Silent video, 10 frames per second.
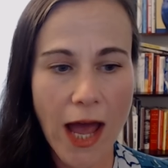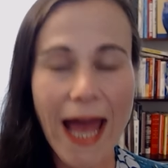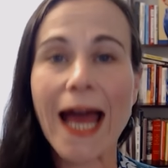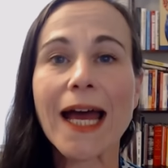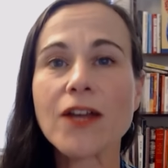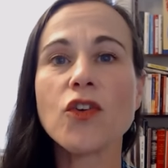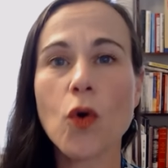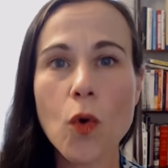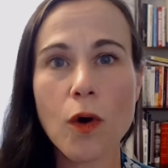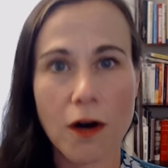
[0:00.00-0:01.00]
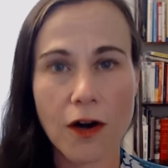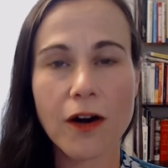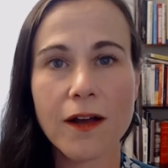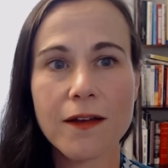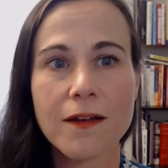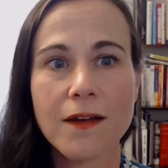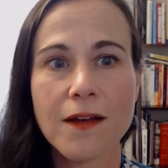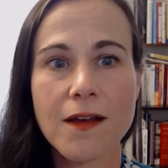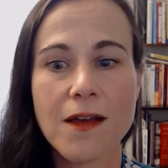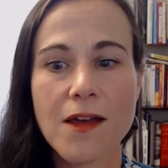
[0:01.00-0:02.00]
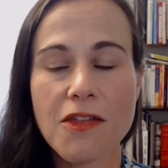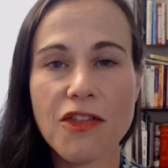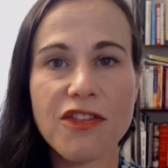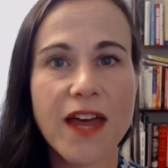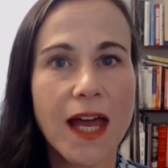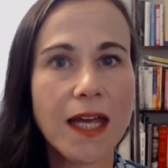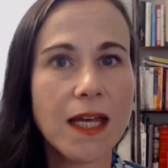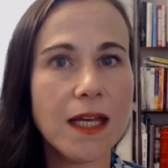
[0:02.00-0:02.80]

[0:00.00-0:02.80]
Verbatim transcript: and or they